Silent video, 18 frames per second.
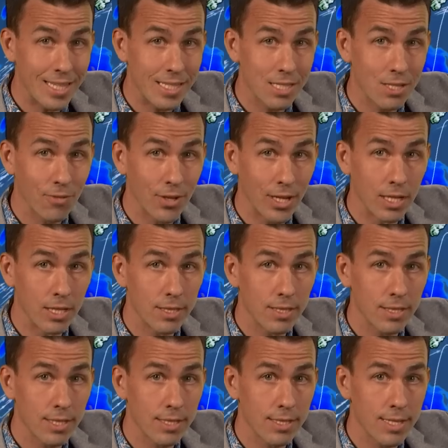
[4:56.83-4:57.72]
east of
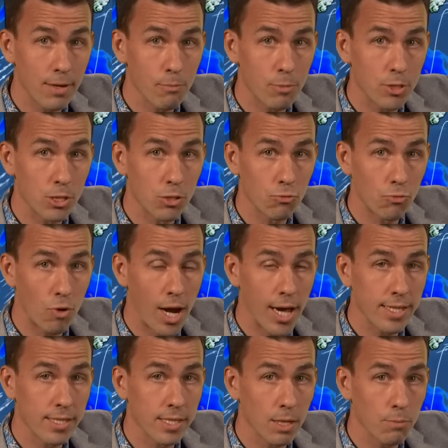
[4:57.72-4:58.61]
England as temperatures
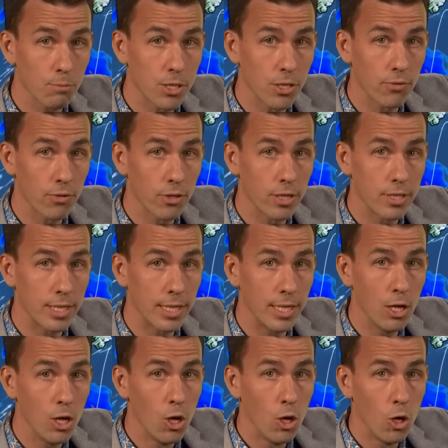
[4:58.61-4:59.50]
rise up to 30